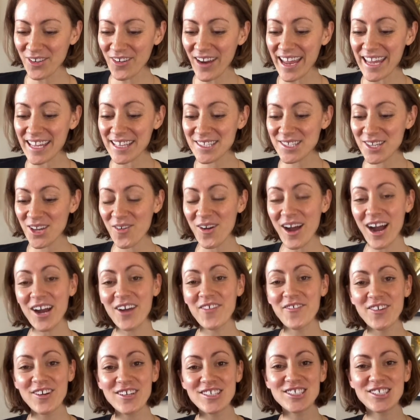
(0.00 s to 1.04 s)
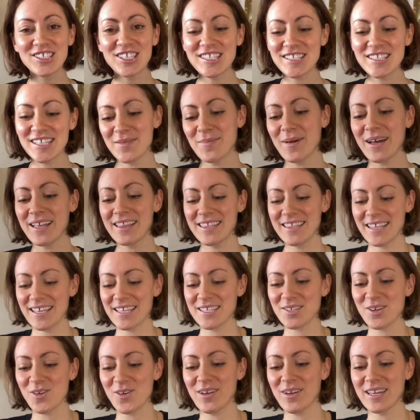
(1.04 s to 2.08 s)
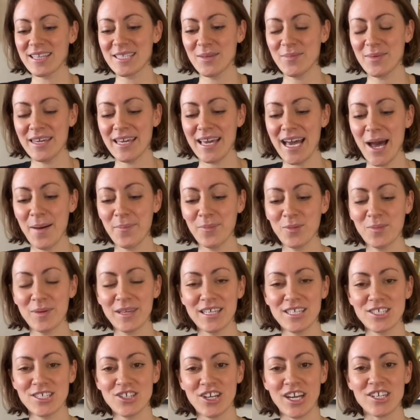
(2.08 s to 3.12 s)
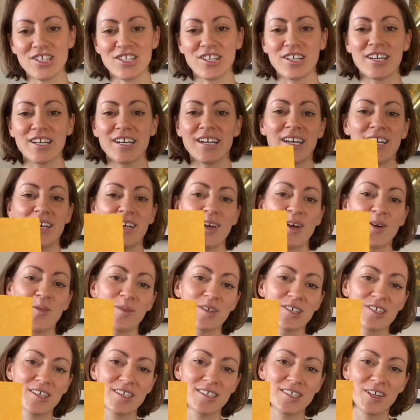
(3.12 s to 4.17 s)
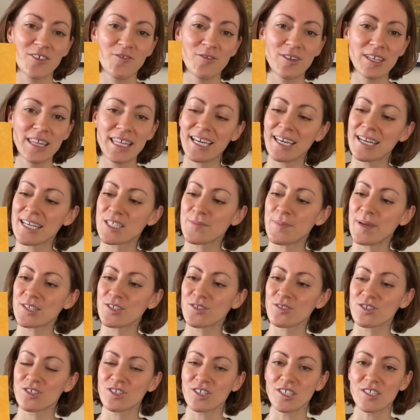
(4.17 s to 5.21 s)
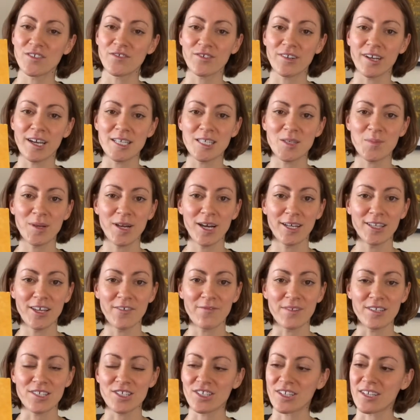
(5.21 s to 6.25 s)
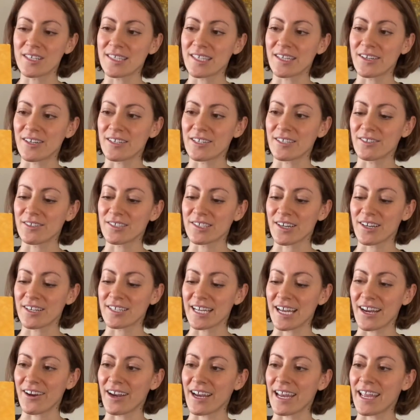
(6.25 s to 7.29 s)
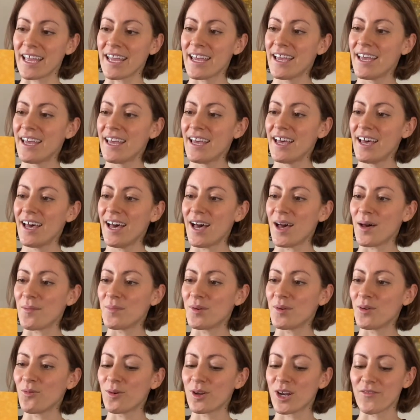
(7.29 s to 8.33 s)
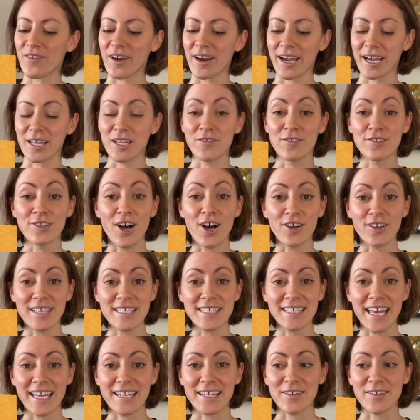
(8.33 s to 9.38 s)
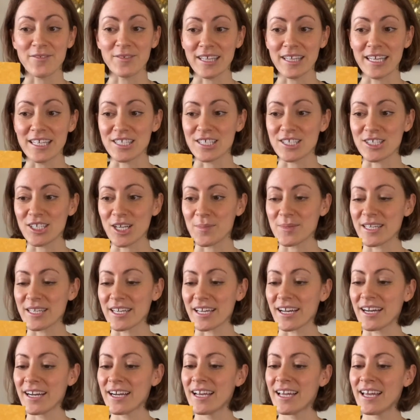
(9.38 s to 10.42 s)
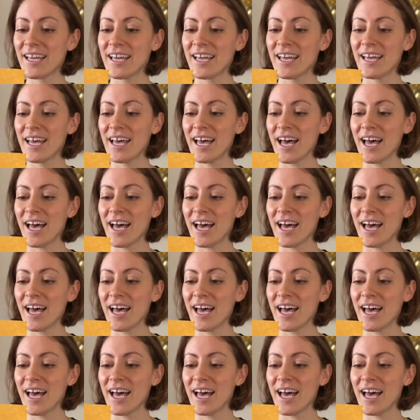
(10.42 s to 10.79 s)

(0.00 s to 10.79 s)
Great, so our first cheese this month is going to be Applebee's Cheshire, which is a really kind of special cheese for us. We all love this cheese here at Neal's Yard Dairy. One of our kind of longest standing relationships here.